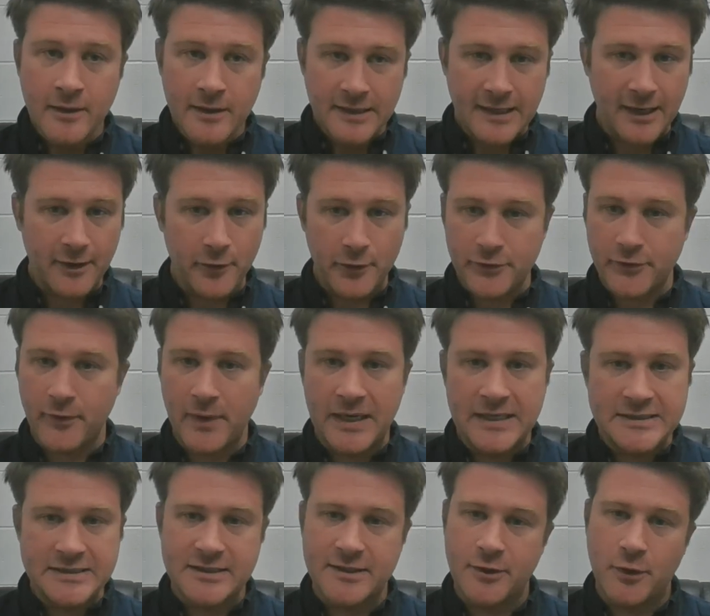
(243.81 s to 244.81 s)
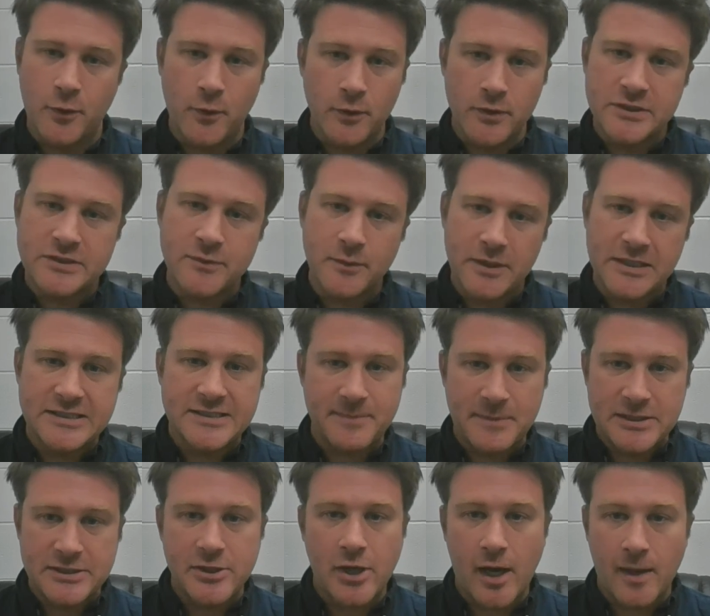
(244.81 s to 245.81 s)
characterized the course when it's
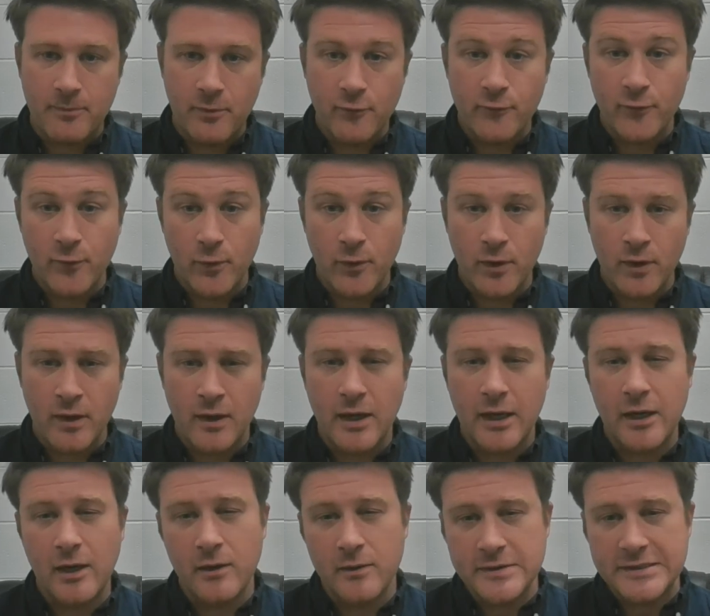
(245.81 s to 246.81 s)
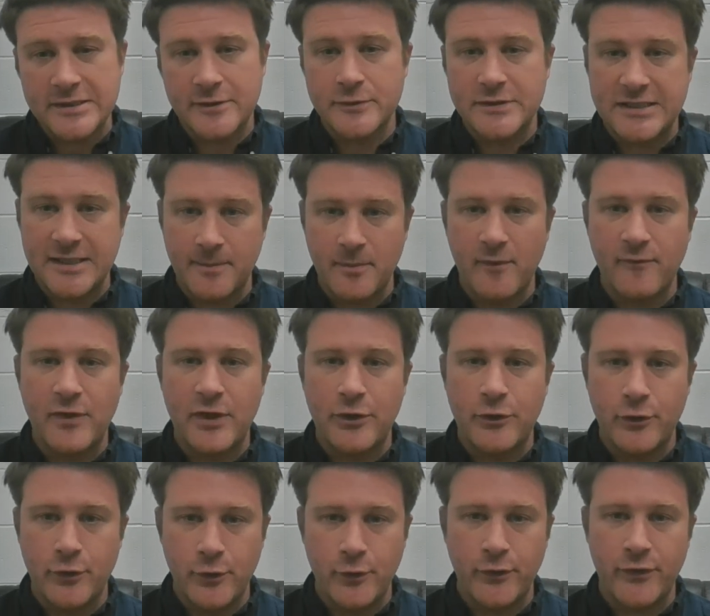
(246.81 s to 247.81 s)
been taught before, and also some of the
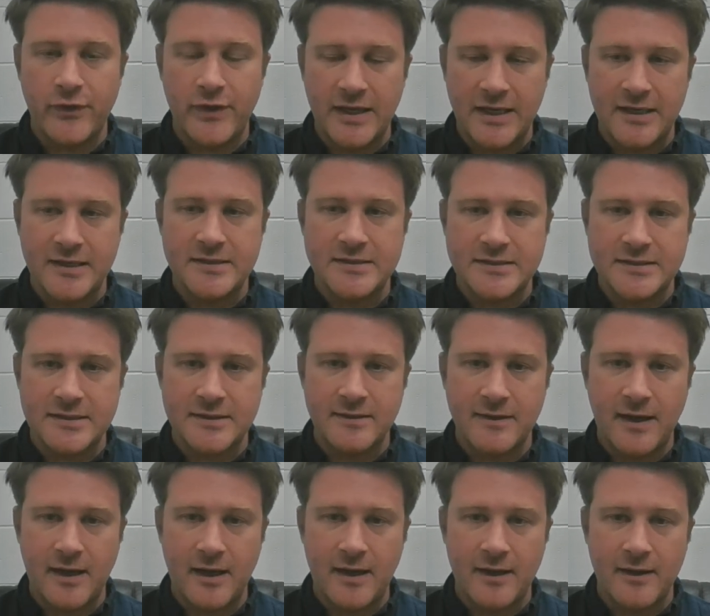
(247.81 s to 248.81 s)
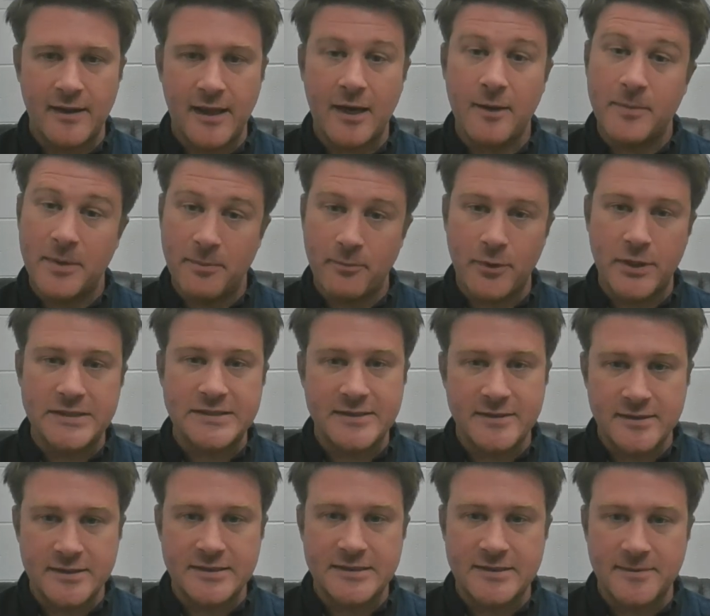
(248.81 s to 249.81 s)
new things that'll be present
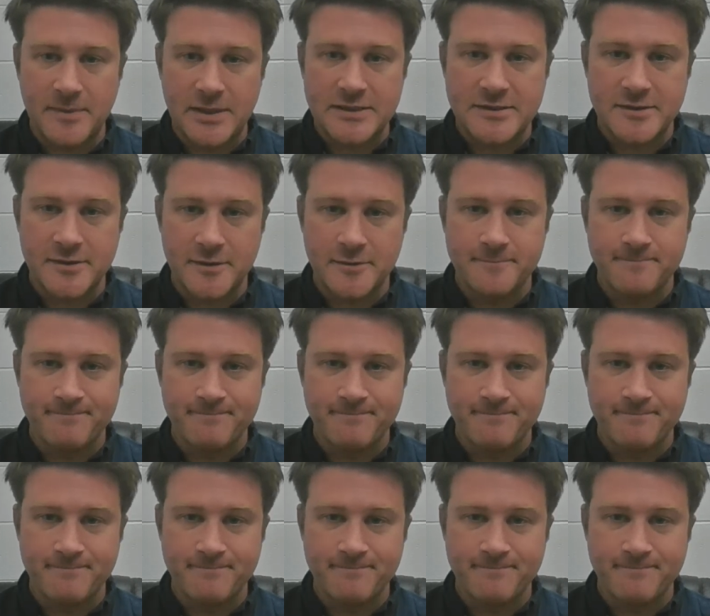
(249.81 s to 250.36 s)
this semester.